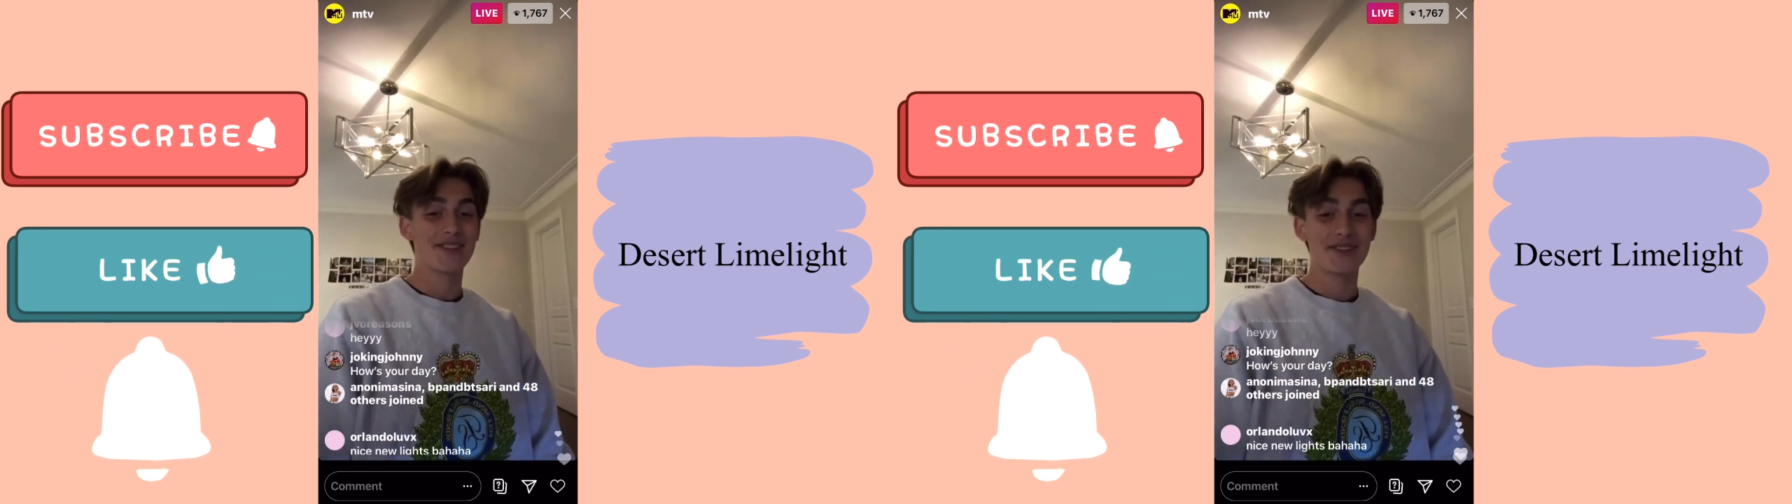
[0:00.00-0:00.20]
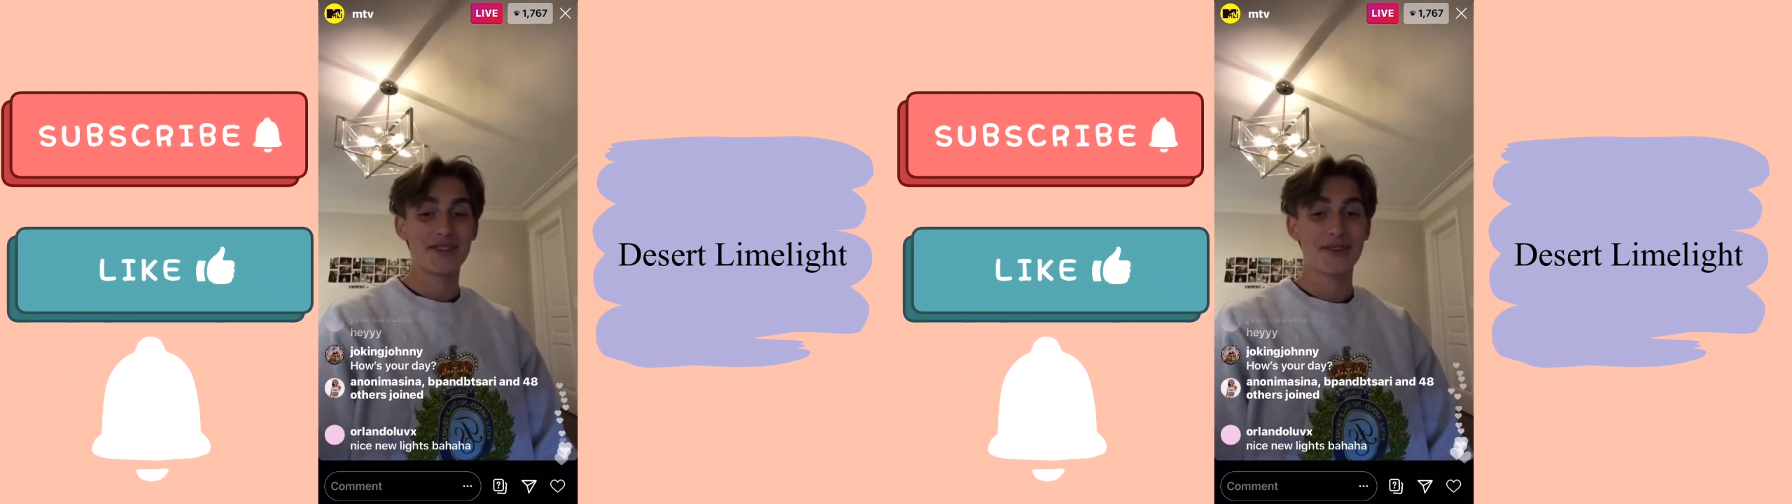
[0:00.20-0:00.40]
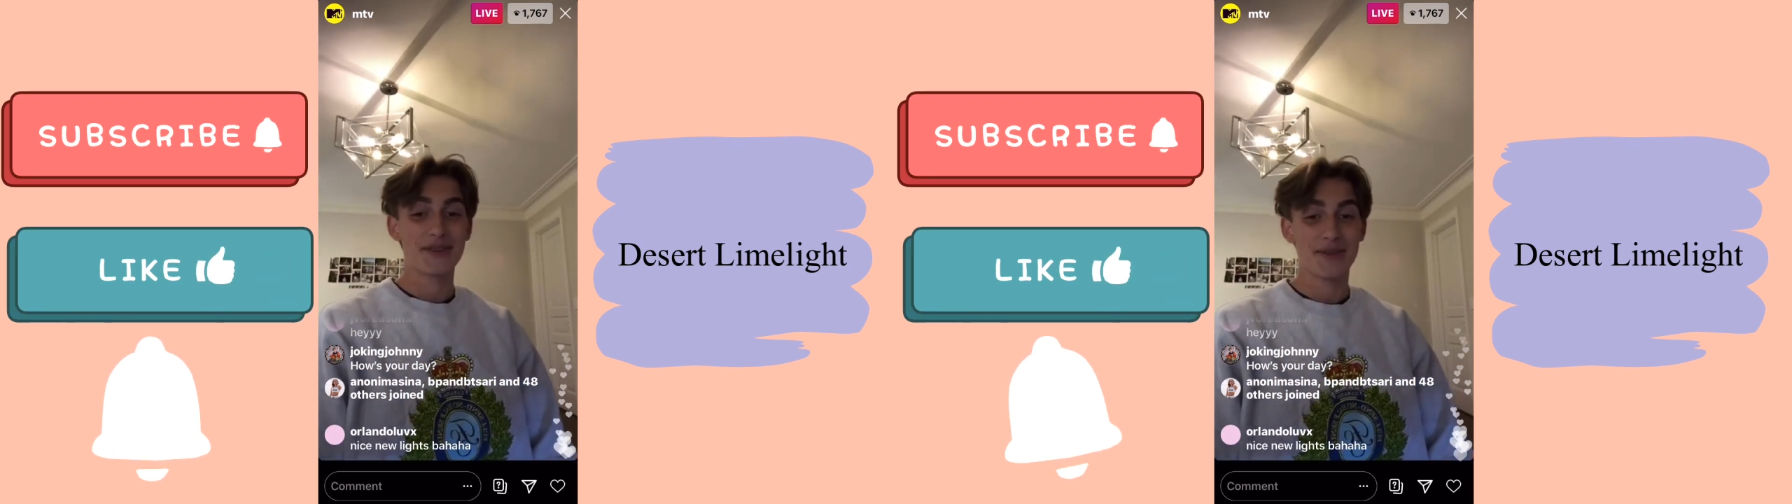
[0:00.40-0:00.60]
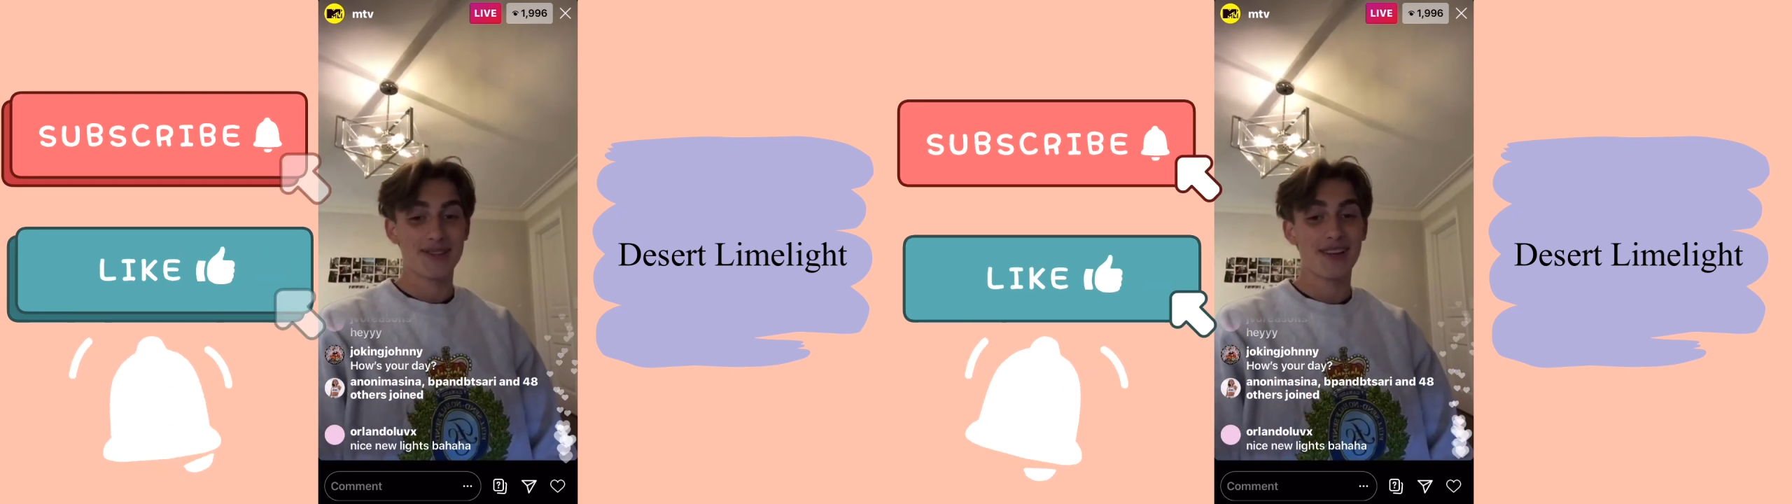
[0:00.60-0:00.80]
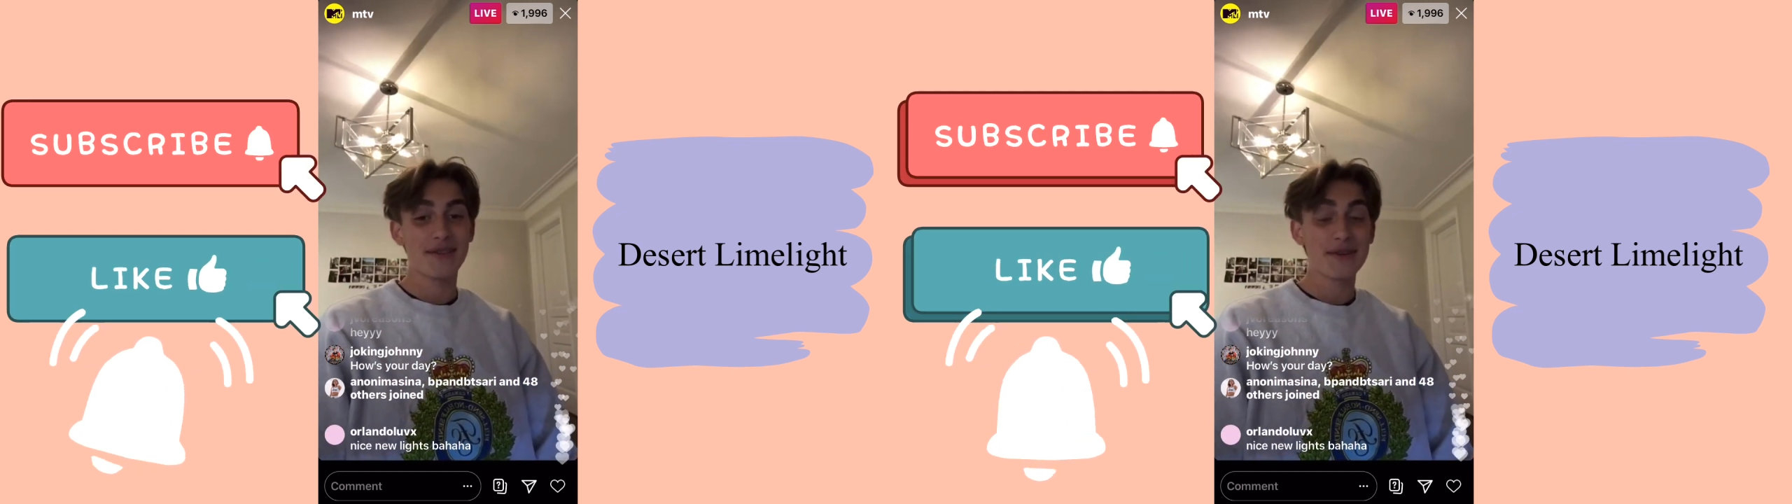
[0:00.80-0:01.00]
I'll introduce myself.